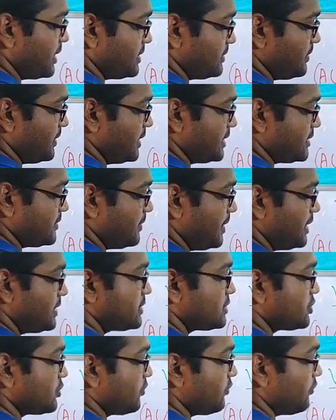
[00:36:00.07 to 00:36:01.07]
minus minus
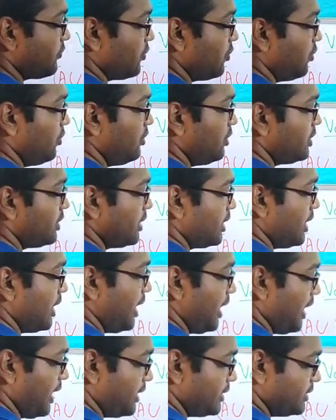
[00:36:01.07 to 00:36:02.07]
plus, so four,
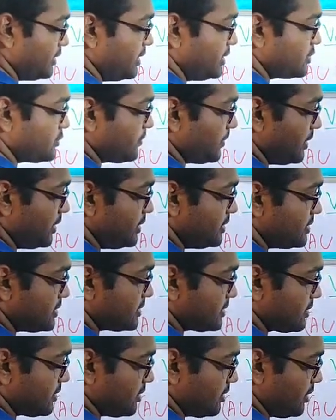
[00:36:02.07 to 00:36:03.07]
and this one
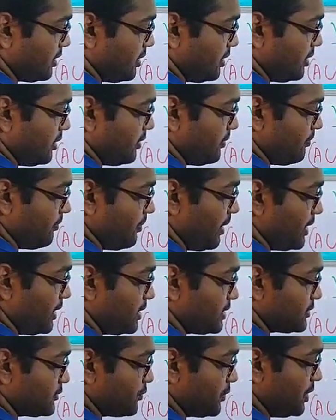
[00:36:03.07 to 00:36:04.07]
is
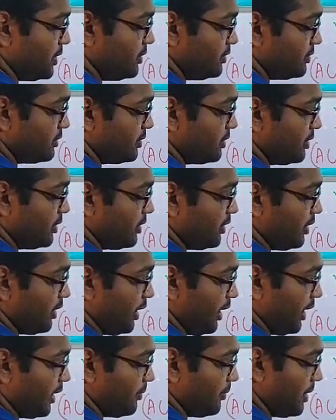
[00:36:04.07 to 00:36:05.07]
minus one
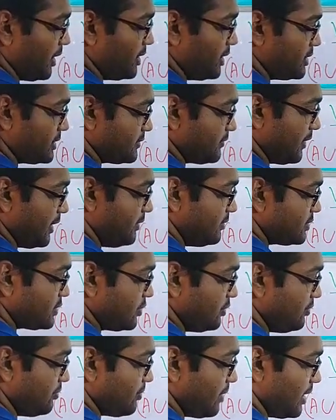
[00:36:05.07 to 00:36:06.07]
and minus five,
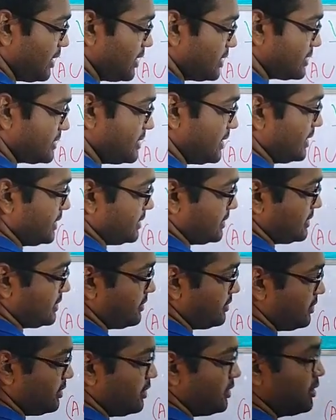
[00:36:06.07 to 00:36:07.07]
so minus
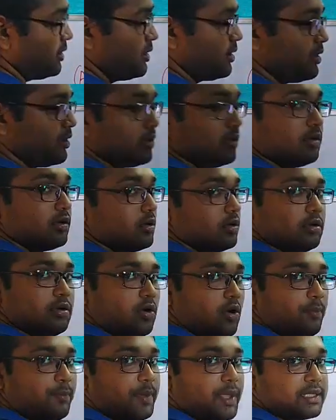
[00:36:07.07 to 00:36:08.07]
six.
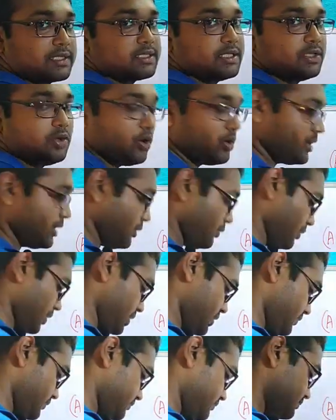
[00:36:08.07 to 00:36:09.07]
Obviously not
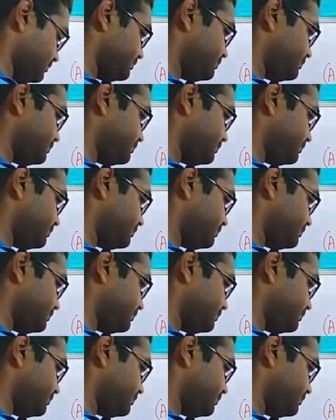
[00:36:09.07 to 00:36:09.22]
equal.